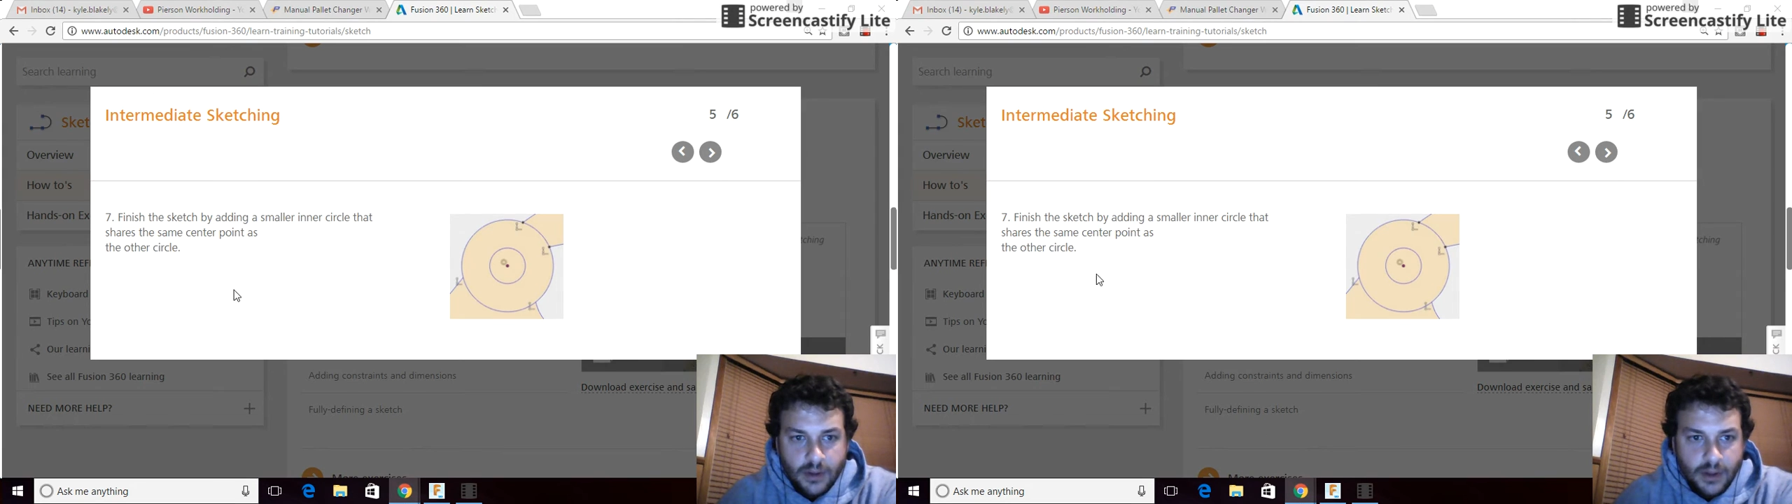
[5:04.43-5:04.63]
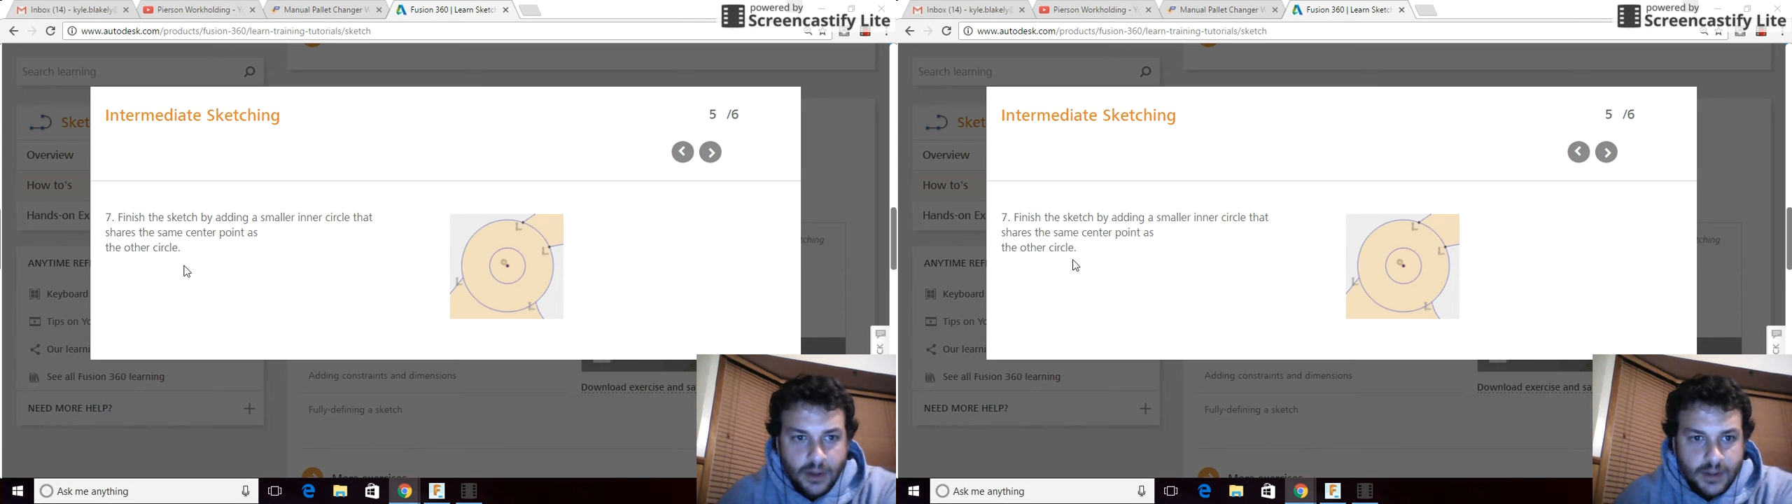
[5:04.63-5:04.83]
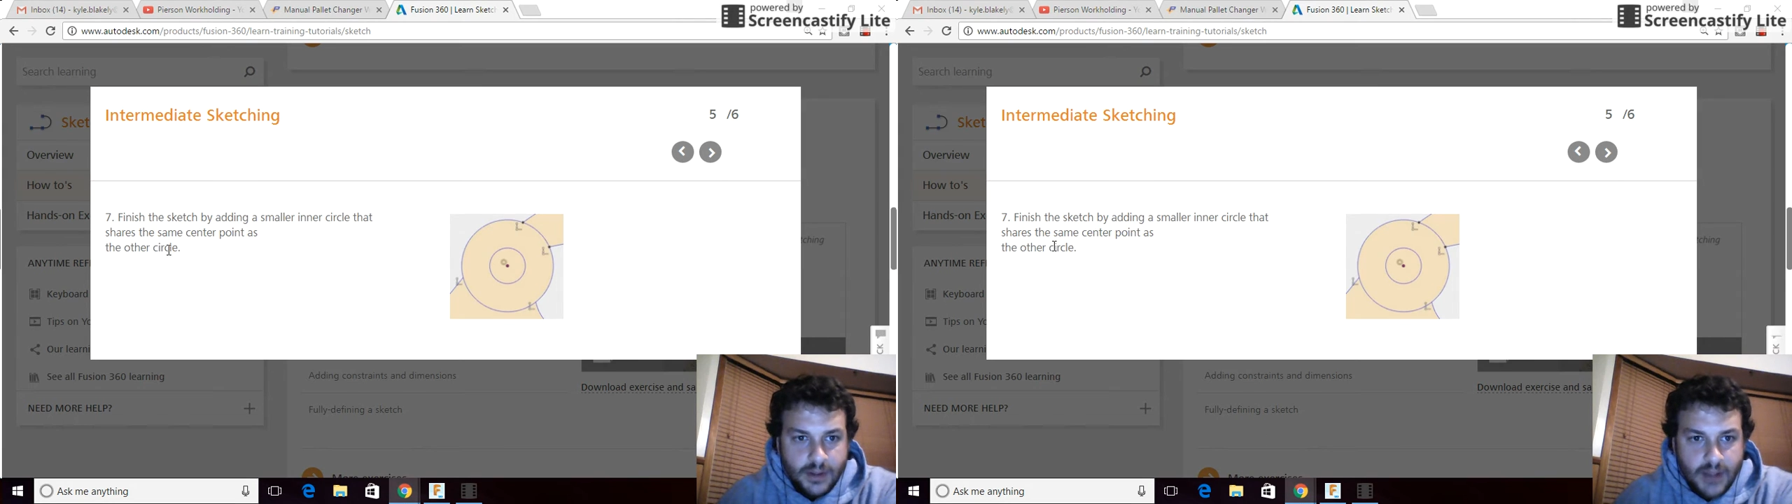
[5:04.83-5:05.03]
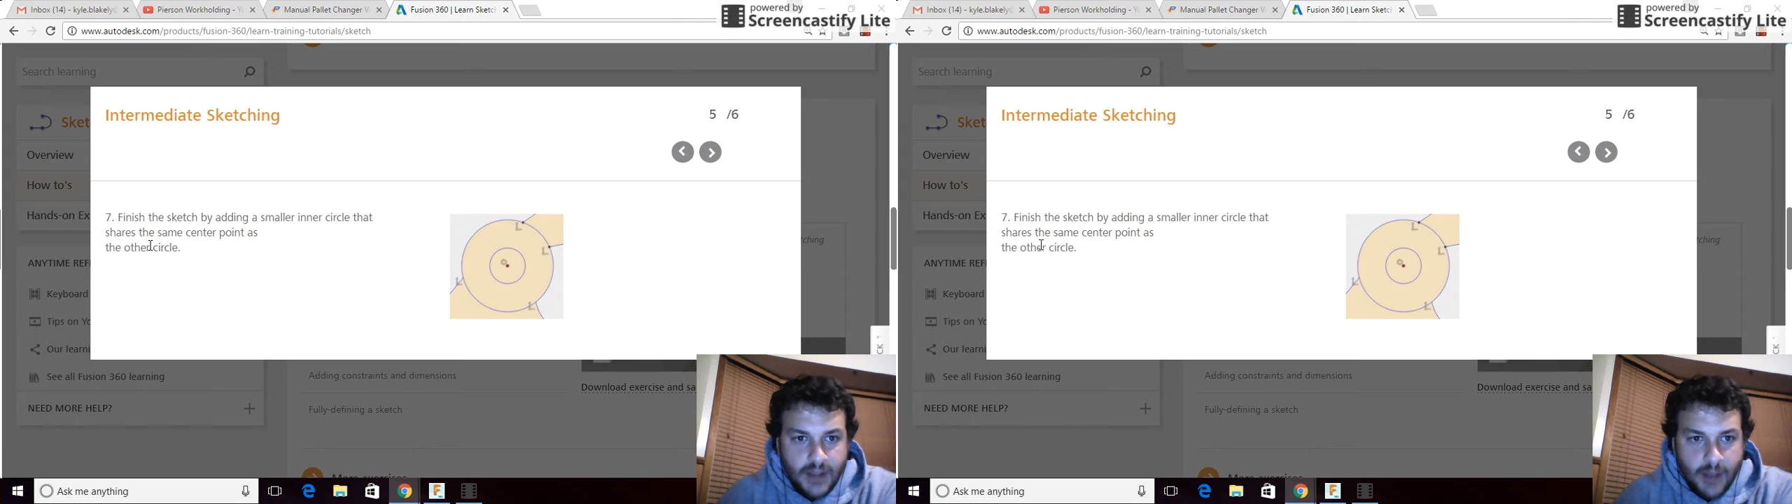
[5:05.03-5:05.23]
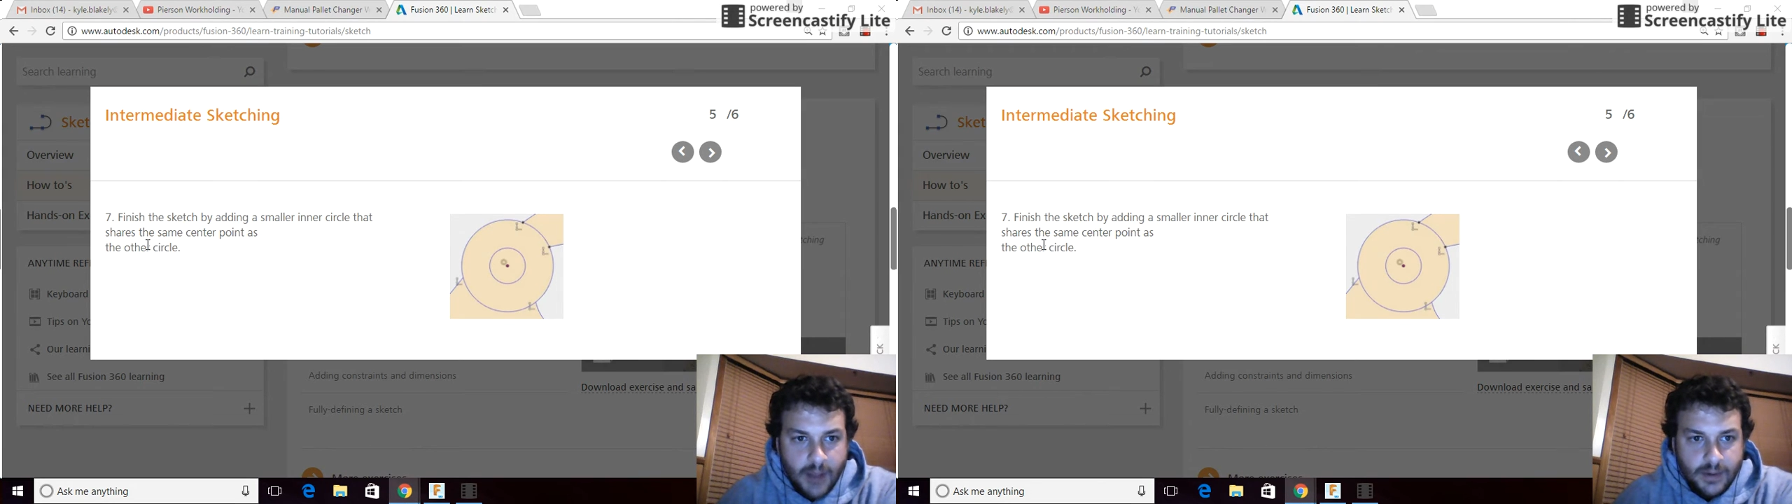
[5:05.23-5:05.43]

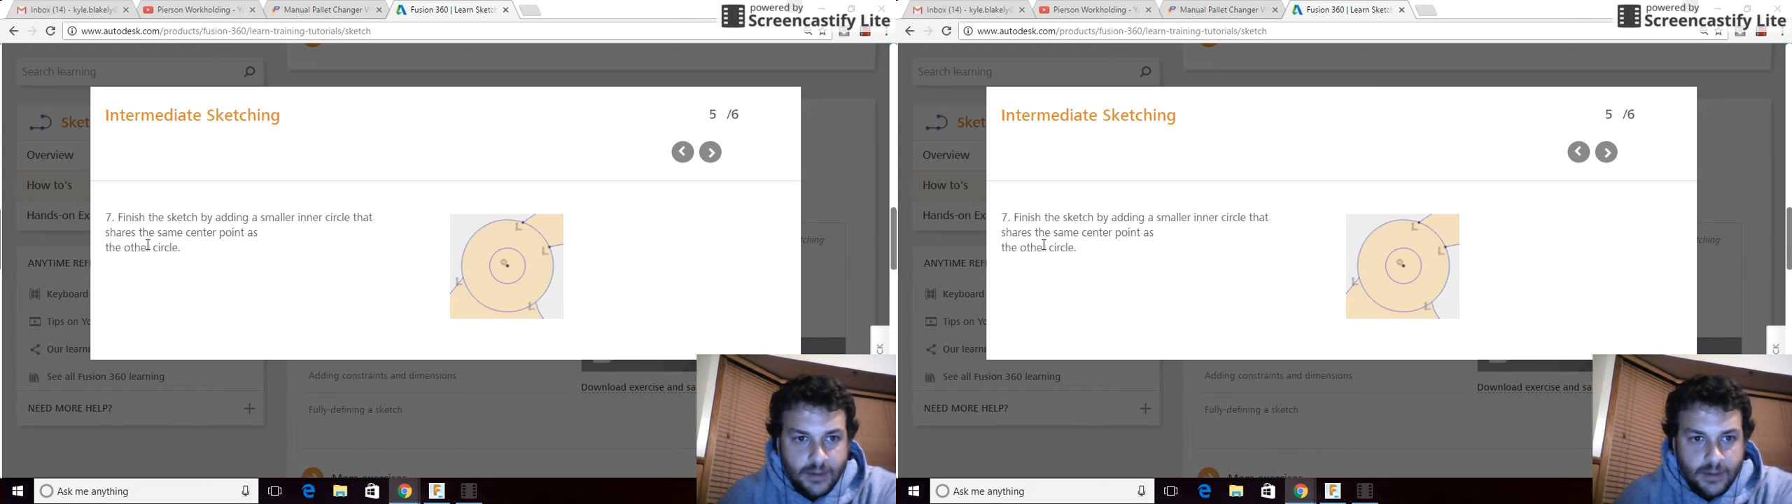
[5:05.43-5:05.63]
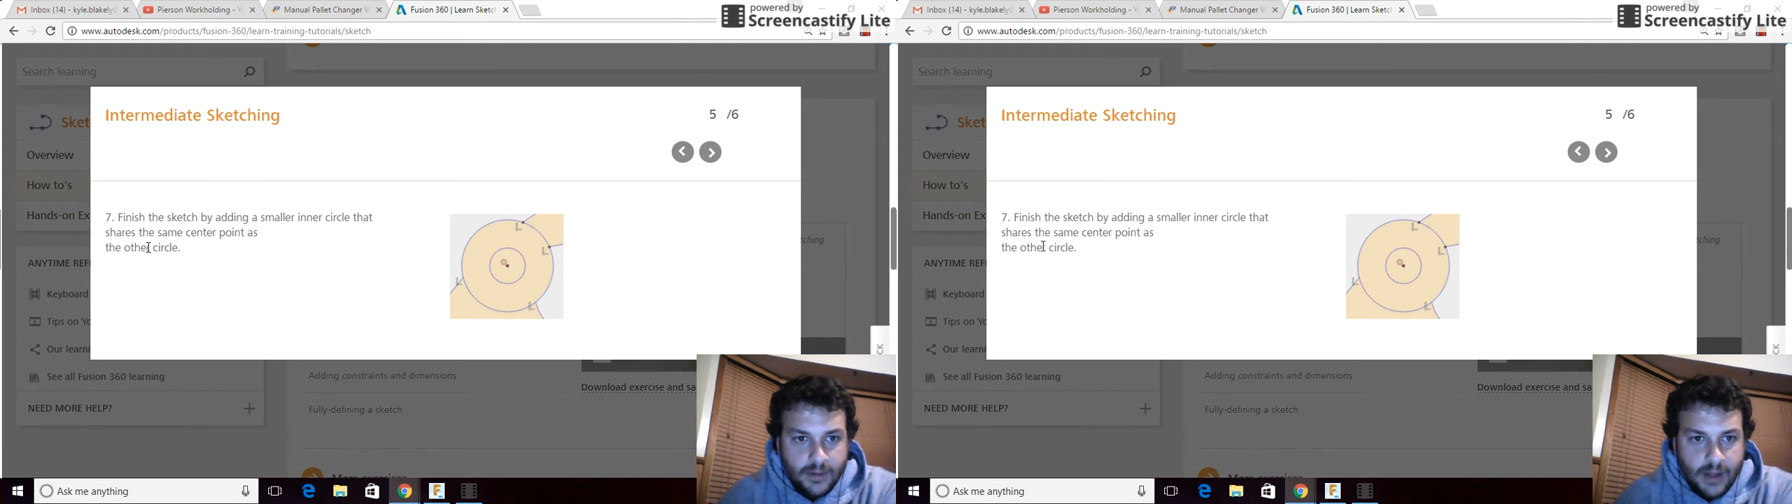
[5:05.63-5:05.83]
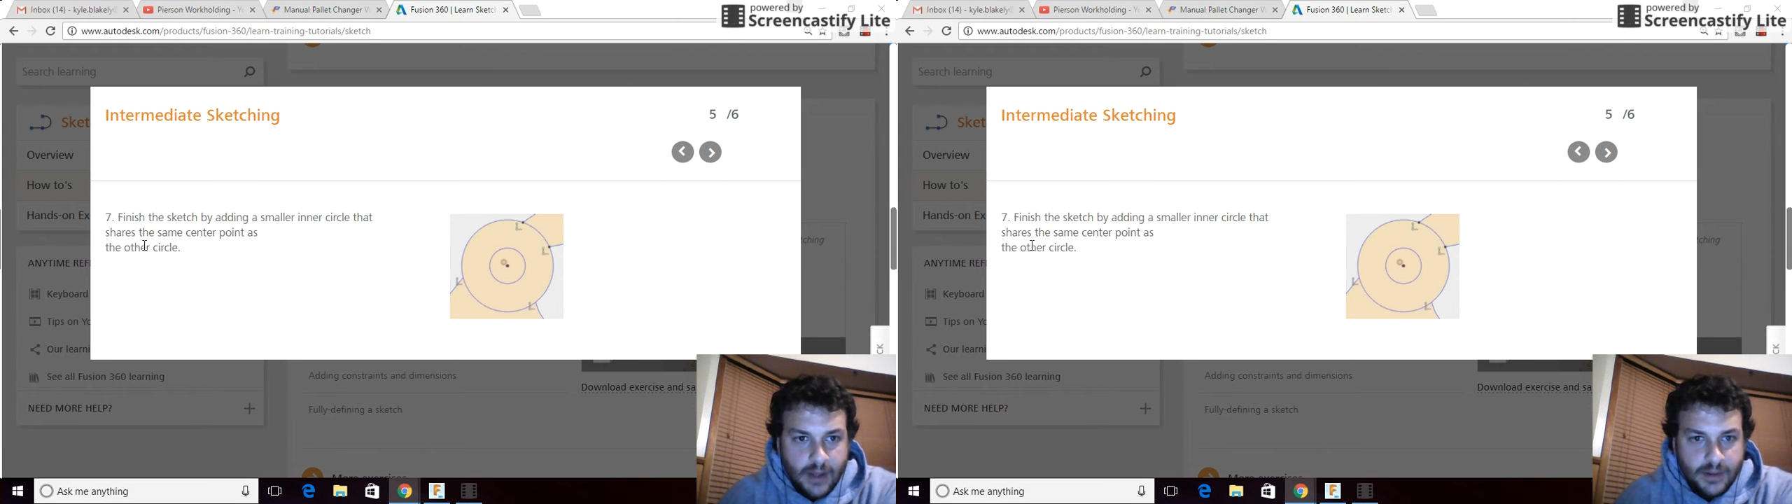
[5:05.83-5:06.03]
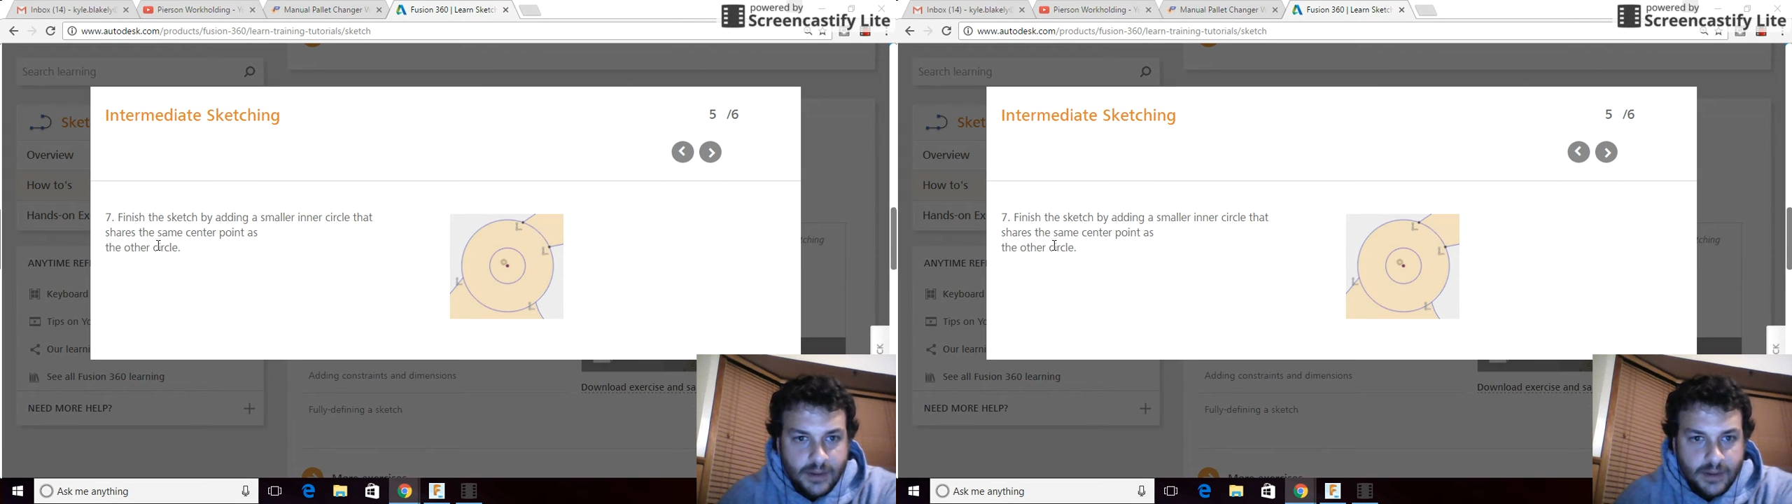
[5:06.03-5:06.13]
snapped at the